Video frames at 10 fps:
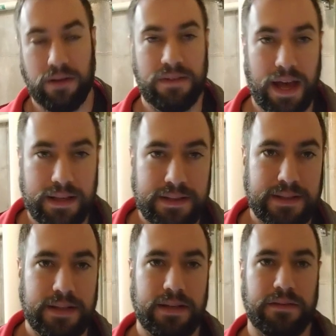
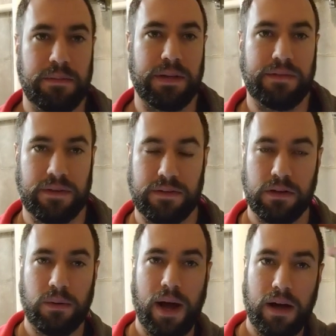advanced, if you've been lifting for a
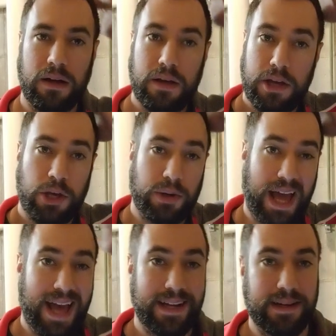little while, you
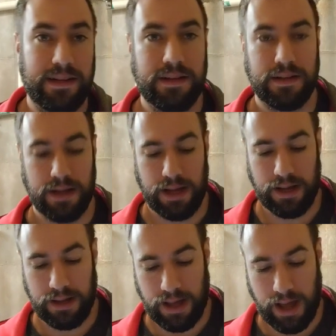could add in
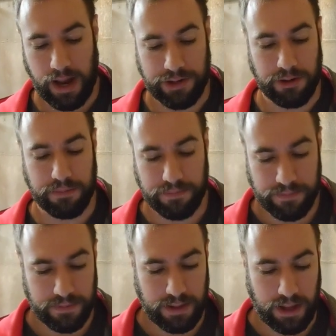on your
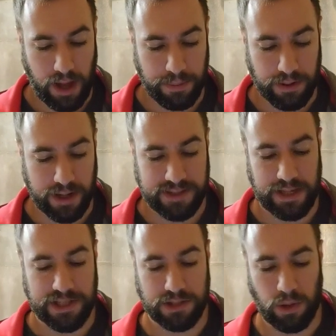upper
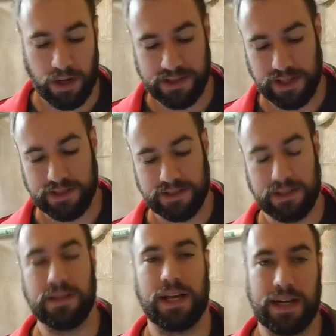isolation, lower isolation,
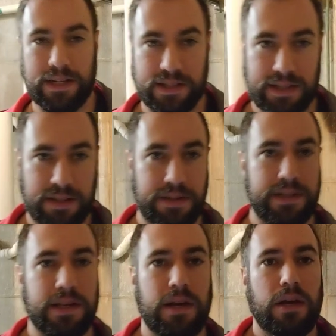single leg, and hinge
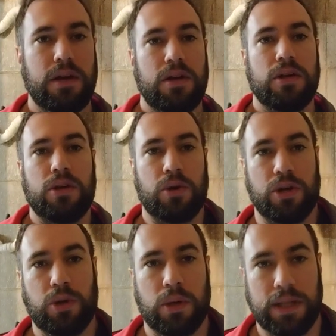accessories, you
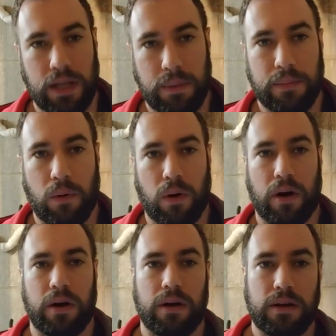could do a little bit
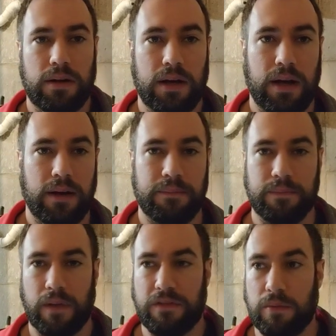more,
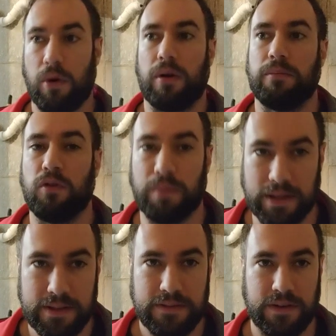a few more
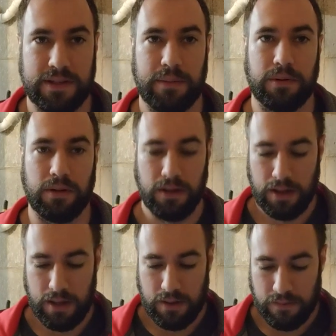movements. For example,
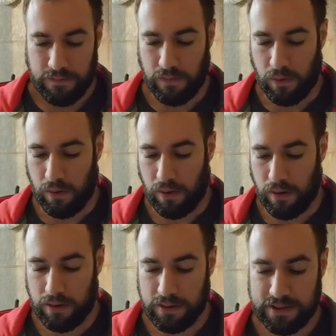
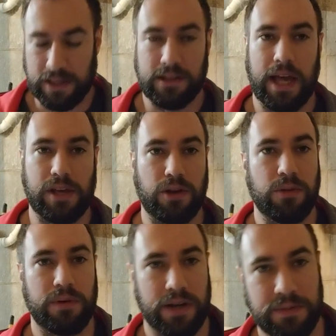for single leg, you
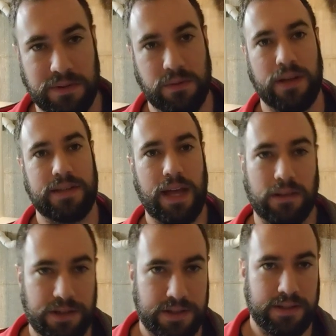do Bulgarian split squats
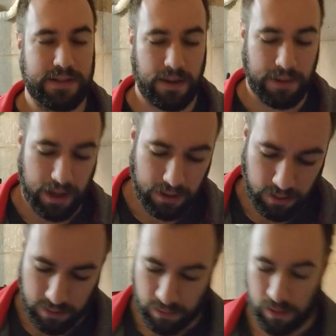and lunges in the same day,
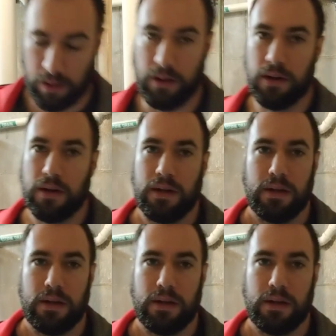or